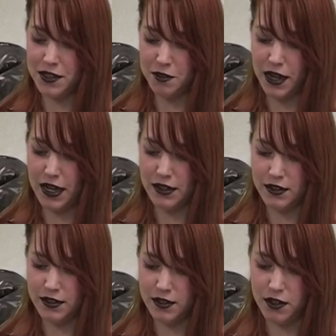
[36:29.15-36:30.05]
That's okay.
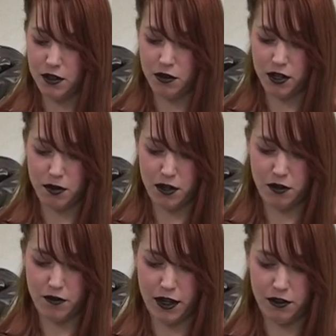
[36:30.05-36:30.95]
No harm,
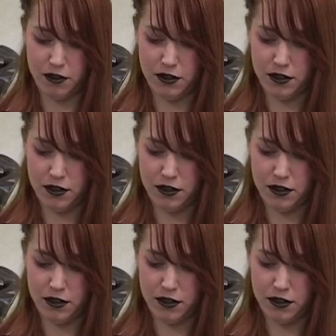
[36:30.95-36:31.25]
no foul.